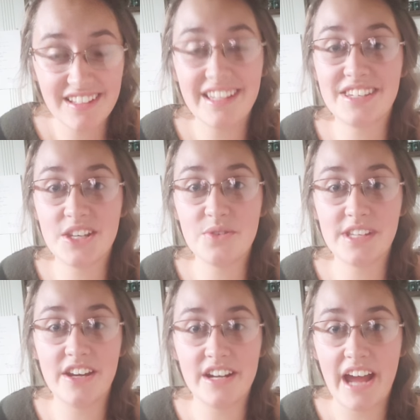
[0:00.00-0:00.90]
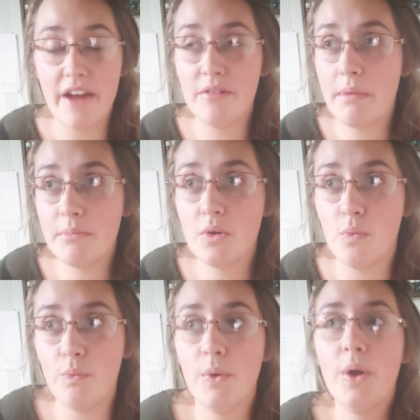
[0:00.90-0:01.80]
Like, so security. I remember
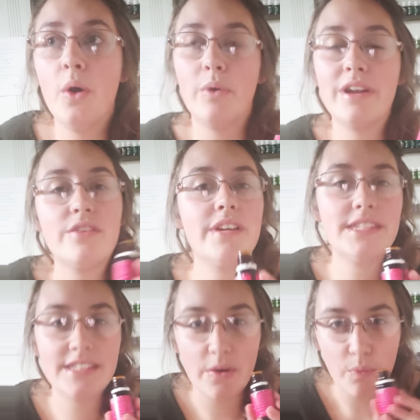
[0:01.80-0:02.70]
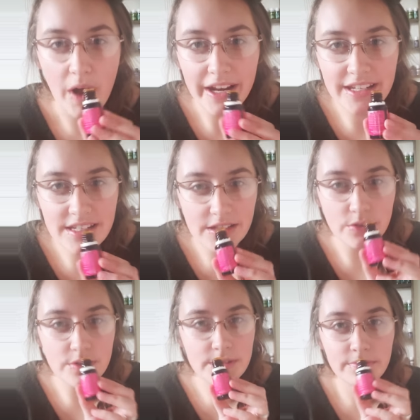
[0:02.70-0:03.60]
one of the reasons I wanted to
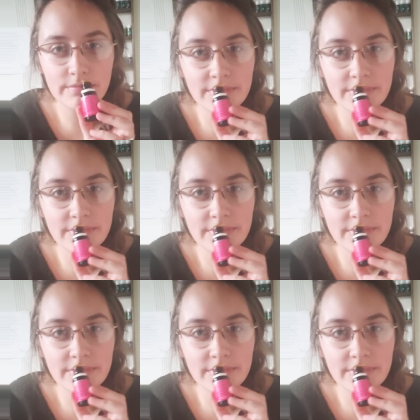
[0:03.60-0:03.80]
use